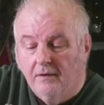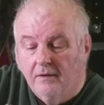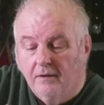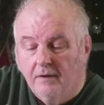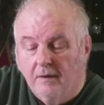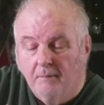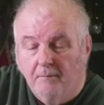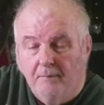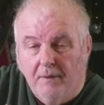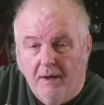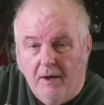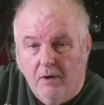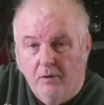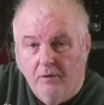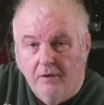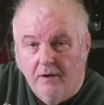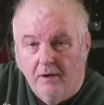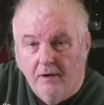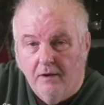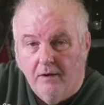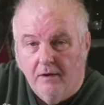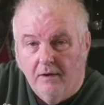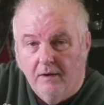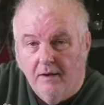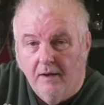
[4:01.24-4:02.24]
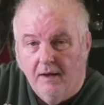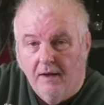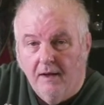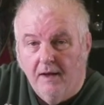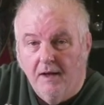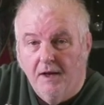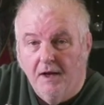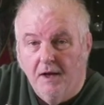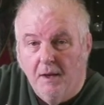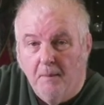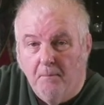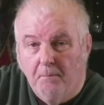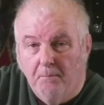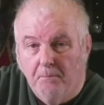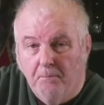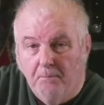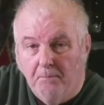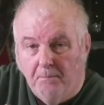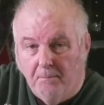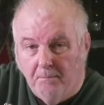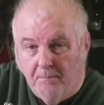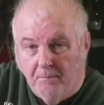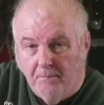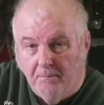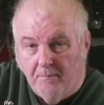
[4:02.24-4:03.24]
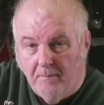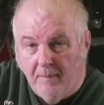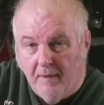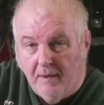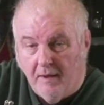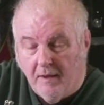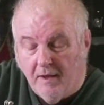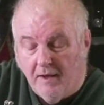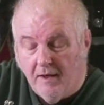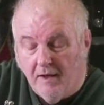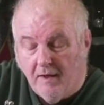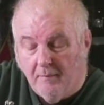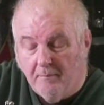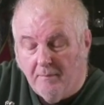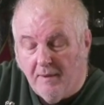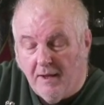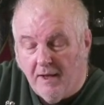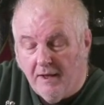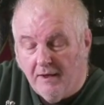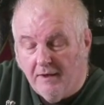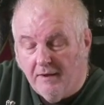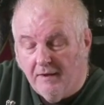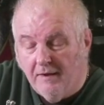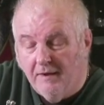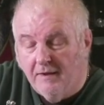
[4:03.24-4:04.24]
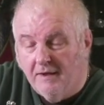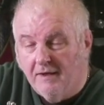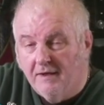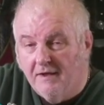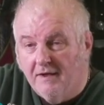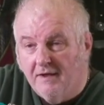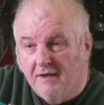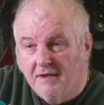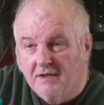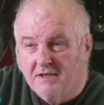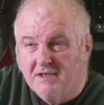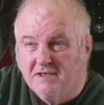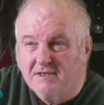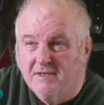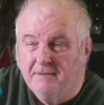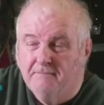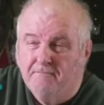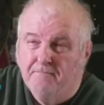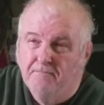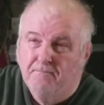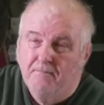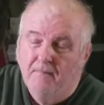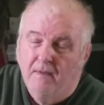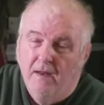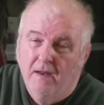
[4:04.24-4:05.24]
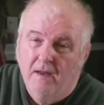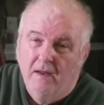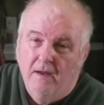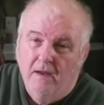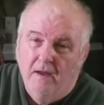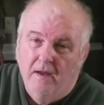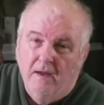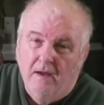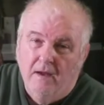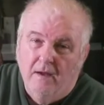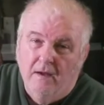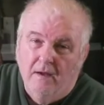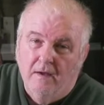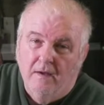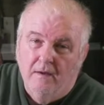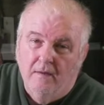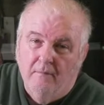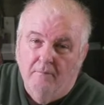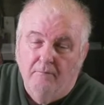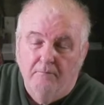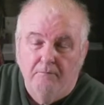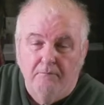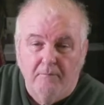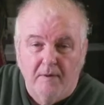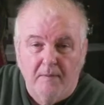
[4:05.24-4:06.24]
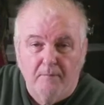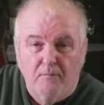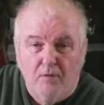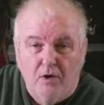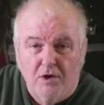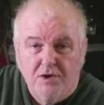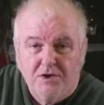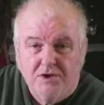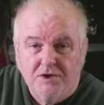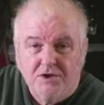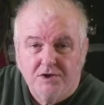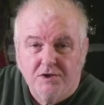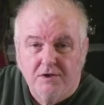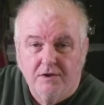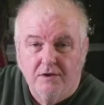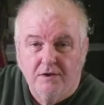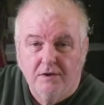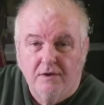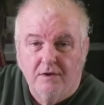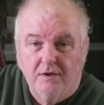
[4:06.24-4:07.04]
the powder in the pan is a bit moist,